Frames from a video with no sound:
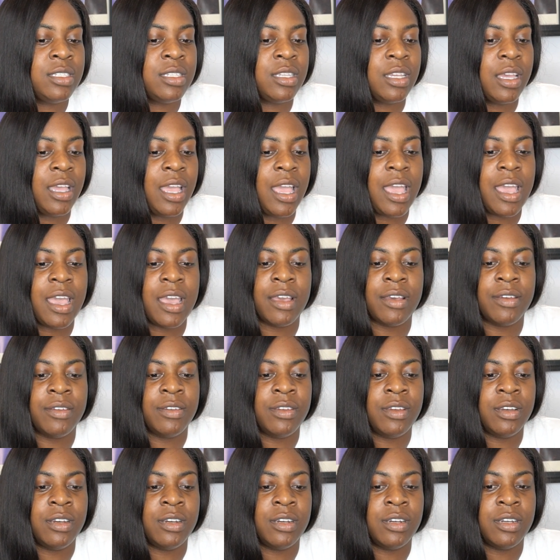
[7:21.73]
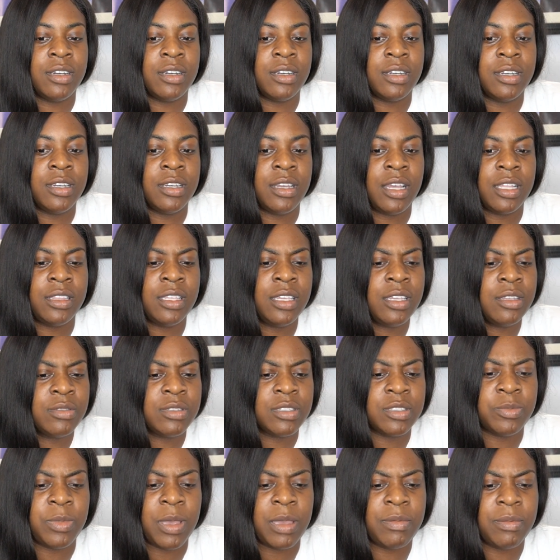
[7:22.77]
I think it was
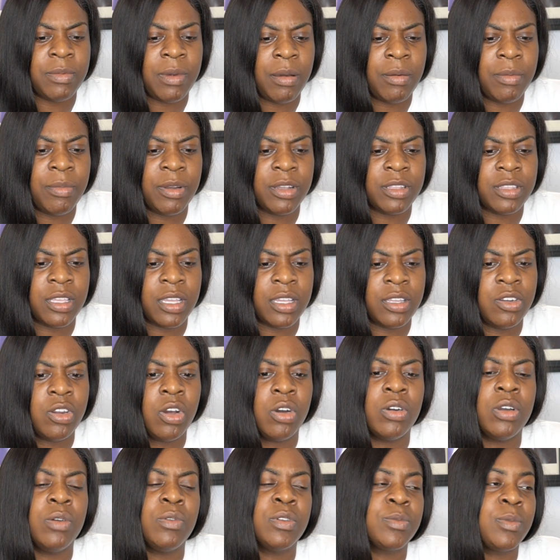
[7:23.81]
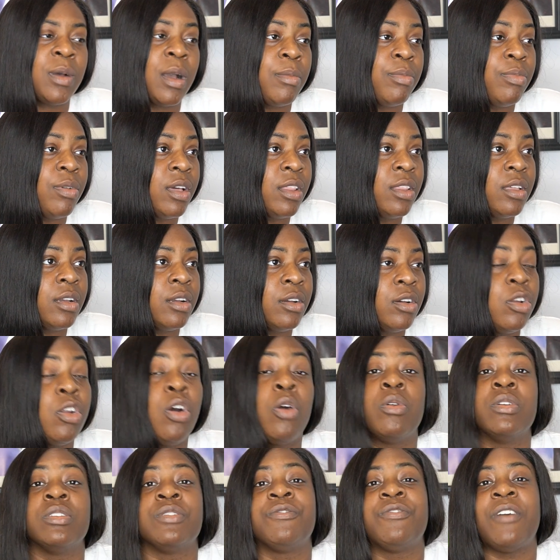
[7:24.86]
his baby mama birthday. No, it was my brother.
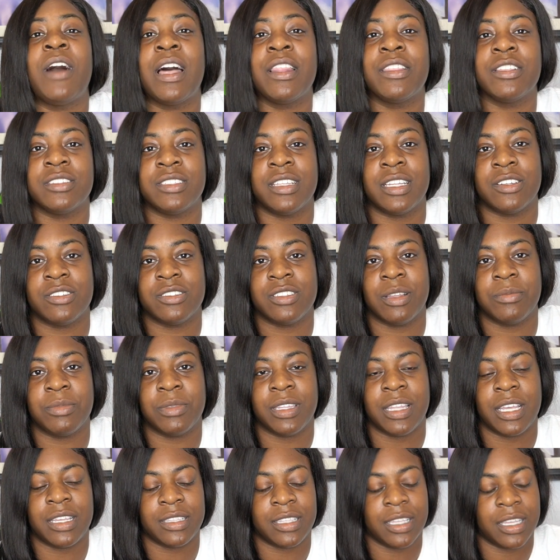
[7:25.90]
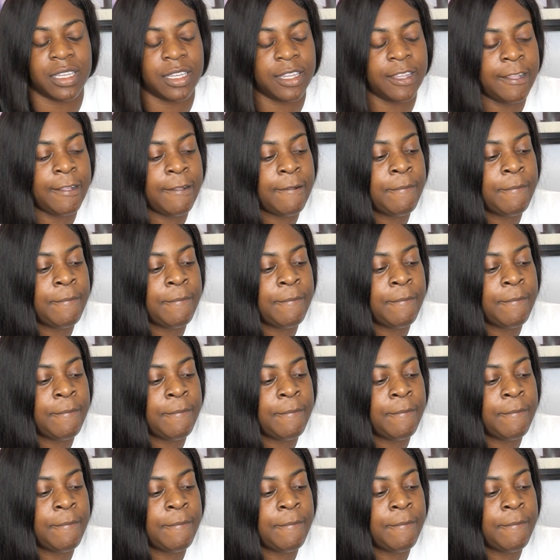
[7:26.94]
No, it was Father's Day or something like that.